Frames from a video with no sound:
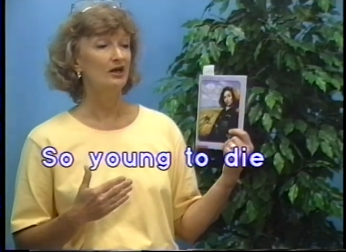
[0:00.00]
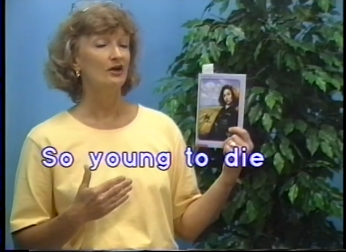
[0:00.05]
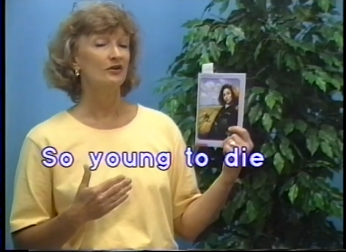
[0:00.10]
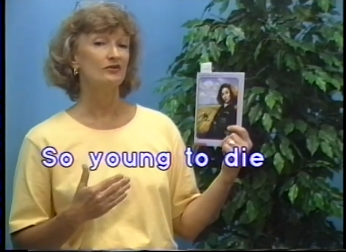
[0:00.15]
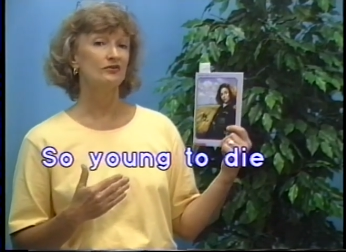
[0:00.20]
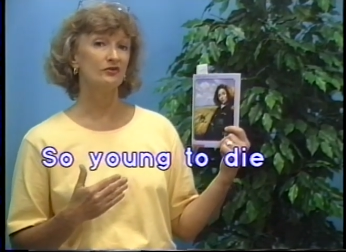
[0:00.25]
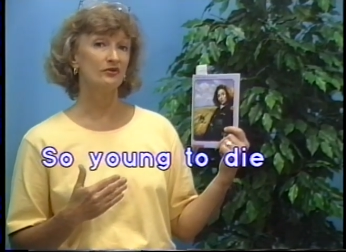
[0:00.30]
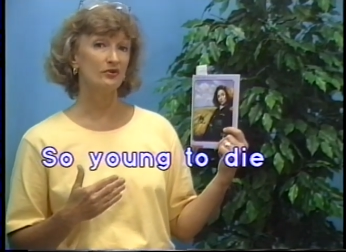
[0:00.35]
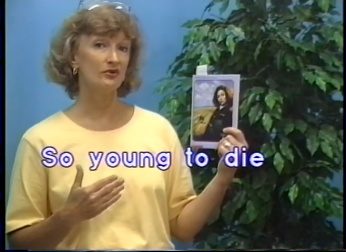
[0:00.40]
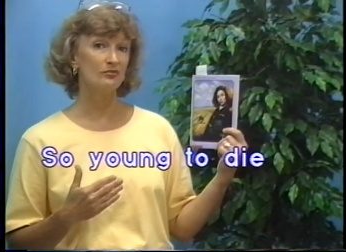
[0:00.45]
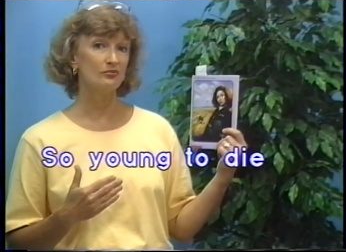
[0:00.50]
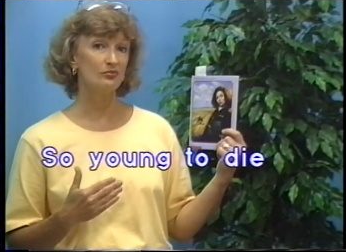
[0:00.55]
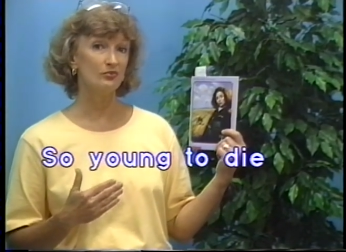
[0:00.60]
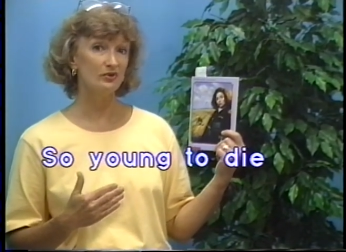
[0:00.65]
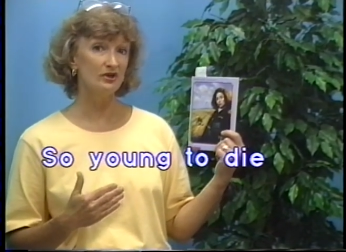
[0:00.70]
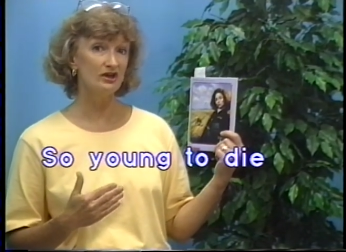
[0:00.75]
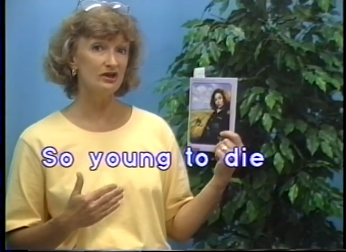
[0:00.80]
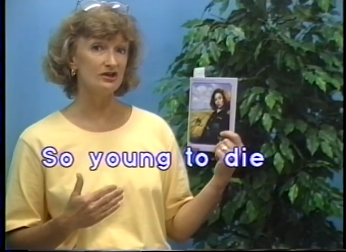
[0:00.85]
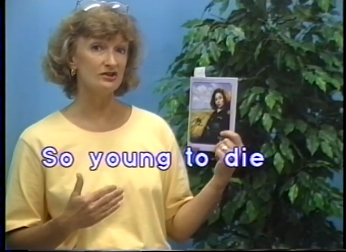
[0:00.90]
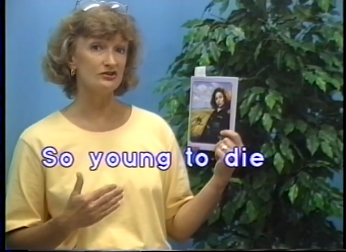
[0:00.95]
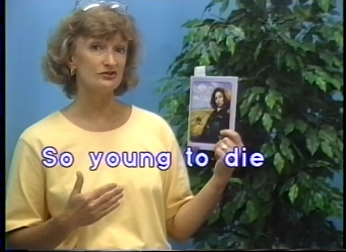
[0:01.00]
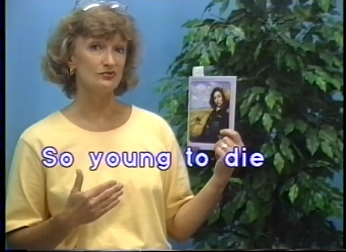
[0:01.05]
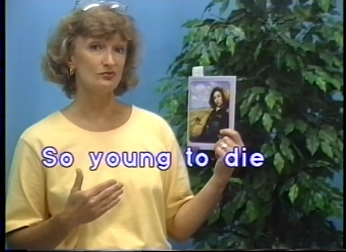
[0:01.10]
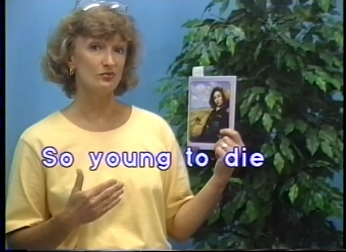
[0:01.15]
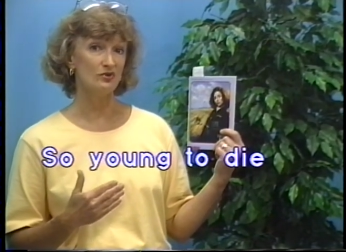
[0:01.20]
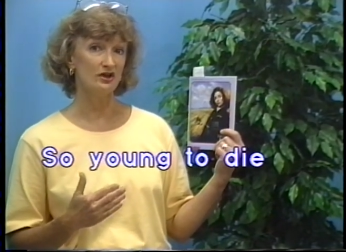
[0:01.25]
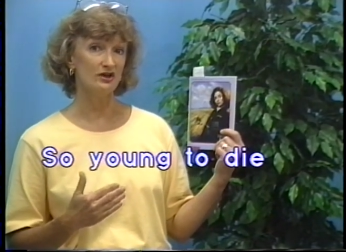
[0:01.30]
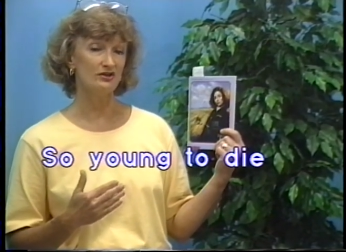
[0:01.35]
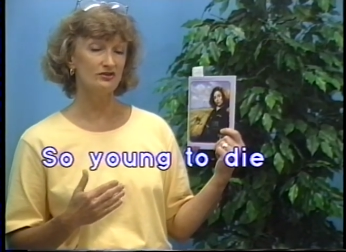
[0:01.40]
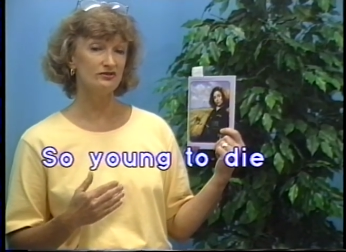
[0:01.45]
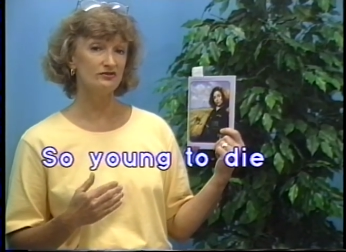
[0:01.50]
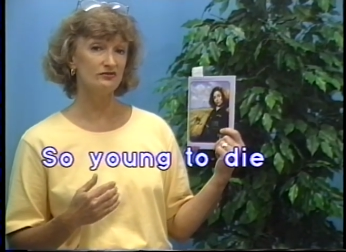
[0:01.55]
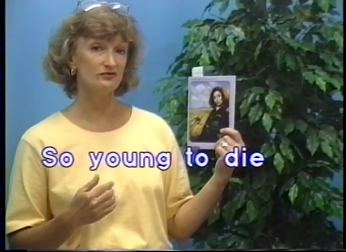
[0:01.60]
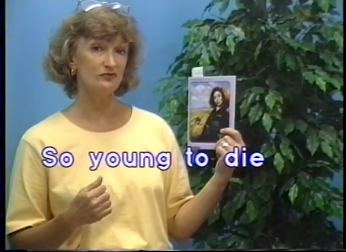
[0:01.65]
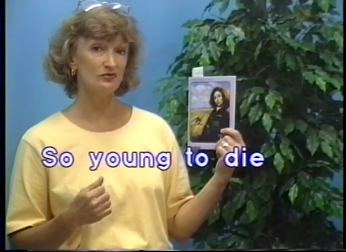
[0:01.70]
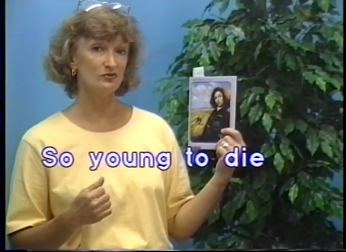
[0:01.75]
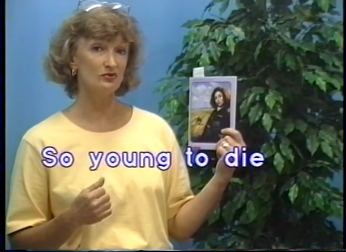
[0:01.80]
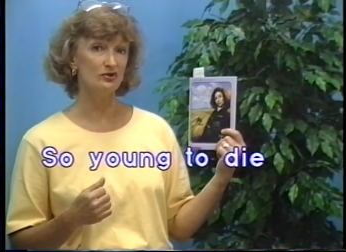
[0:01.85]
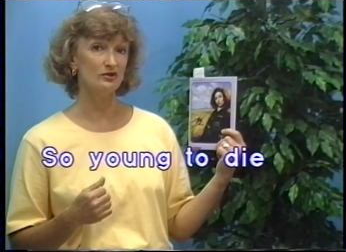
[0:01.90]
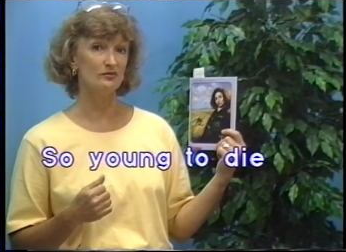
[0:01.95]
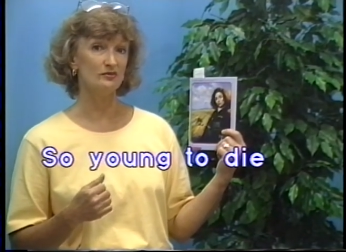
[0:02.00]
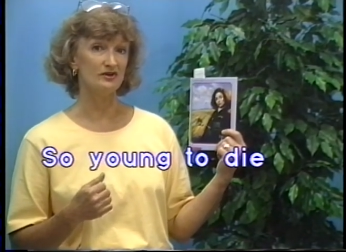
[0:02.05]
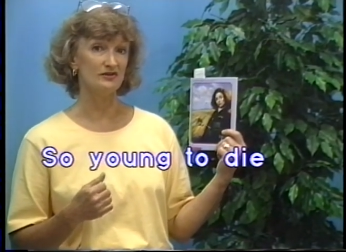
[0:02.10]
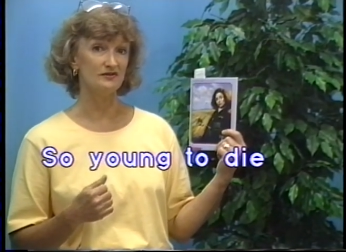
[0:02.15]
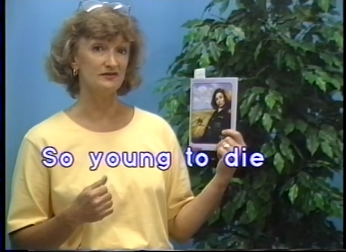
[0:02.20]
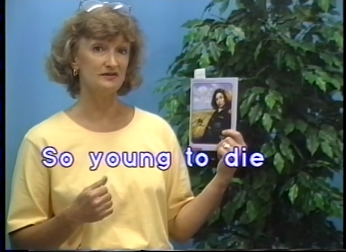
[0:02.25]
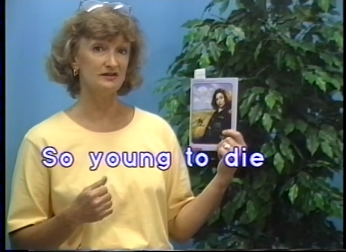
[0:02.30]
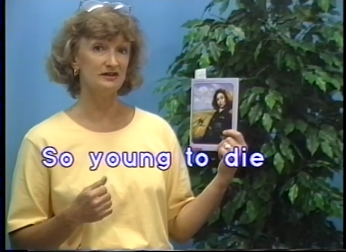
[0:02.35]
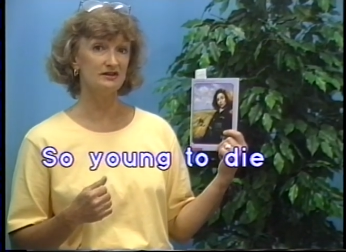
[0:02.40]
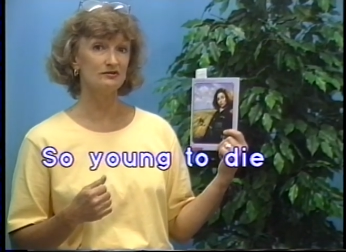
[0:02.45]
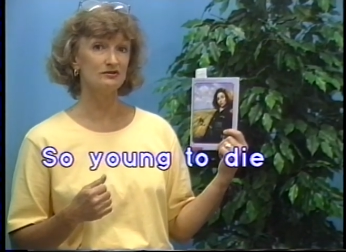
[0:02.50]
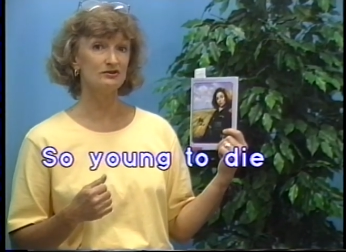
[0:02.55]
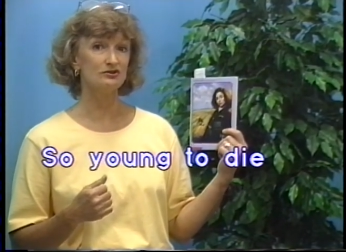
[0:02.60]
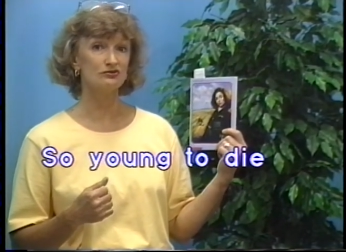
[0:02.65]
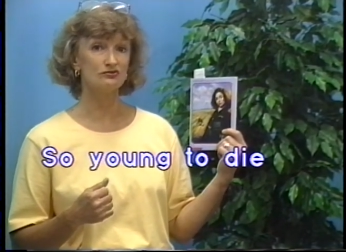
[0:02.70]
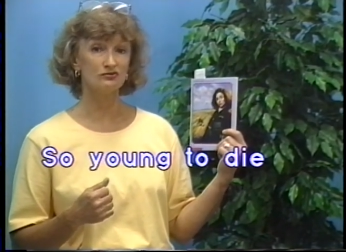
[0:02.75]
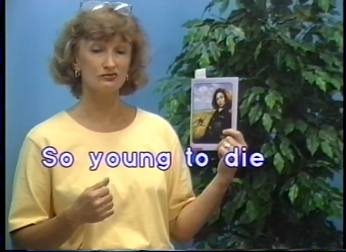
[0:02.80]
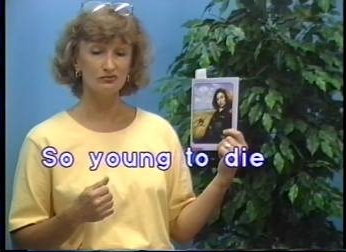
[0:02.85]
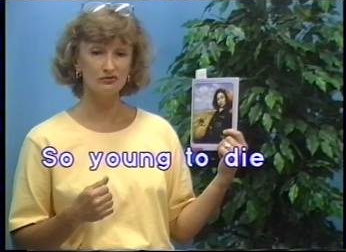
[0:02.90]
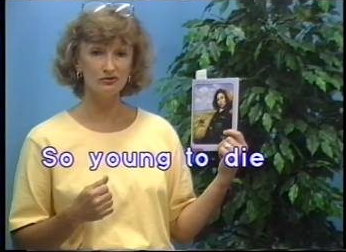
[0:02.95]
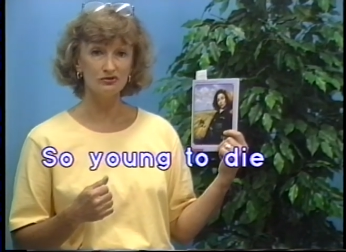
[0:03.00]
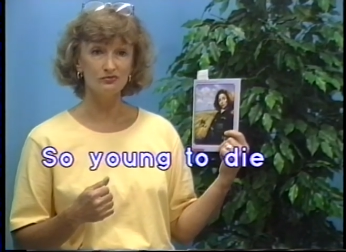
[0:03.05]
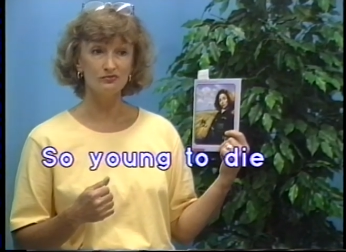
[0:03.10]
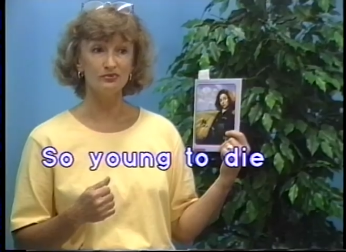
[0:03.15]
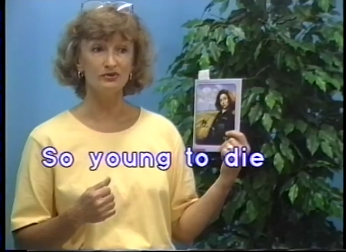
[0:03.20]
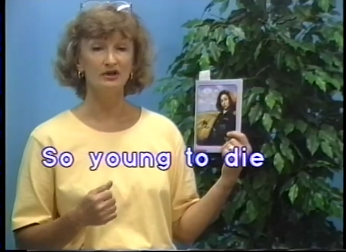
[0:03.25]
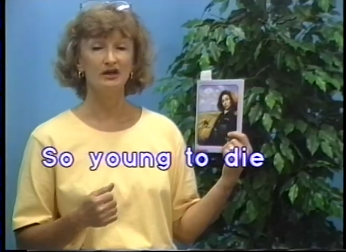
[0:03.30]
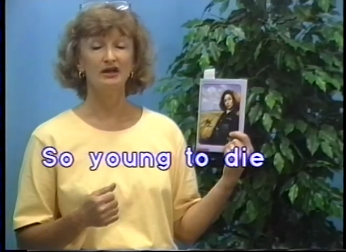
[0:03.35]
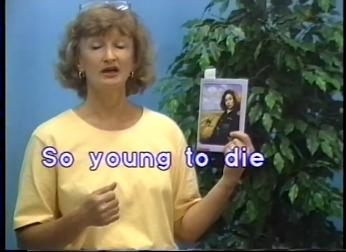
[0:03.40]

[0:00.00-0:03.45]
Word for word: So the British wanted to form a secret troop